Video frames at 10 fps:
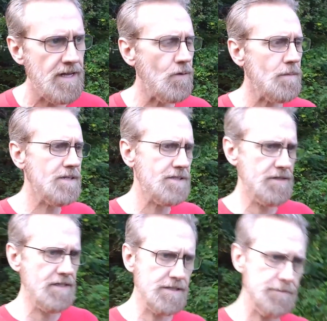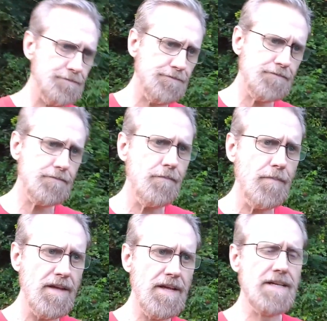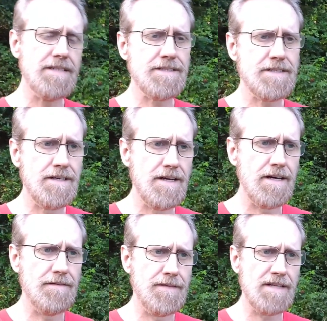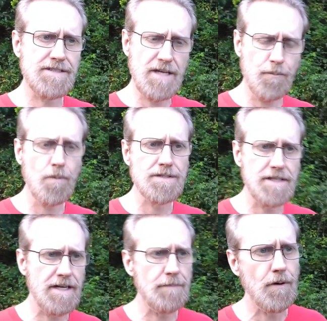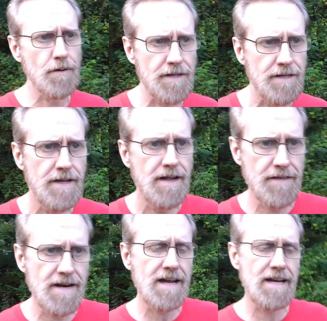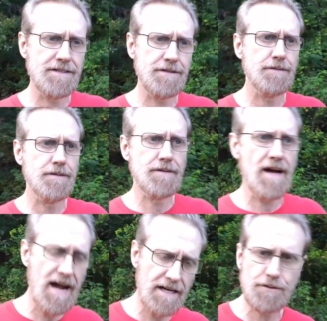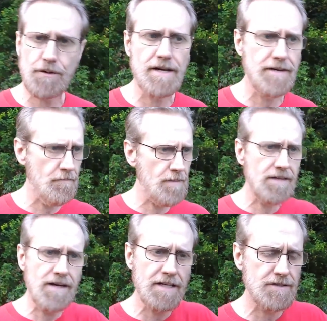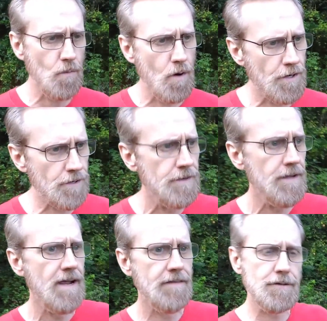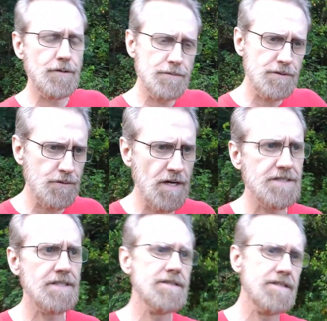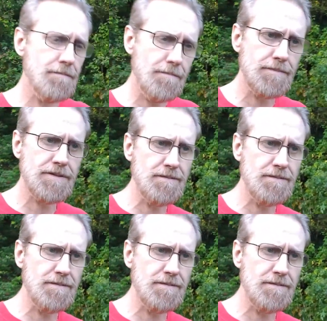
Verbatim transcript: And I want to mention this is that step one is getting up early. Then I like to hydrate, have a big glass of water, and then do some stretching, some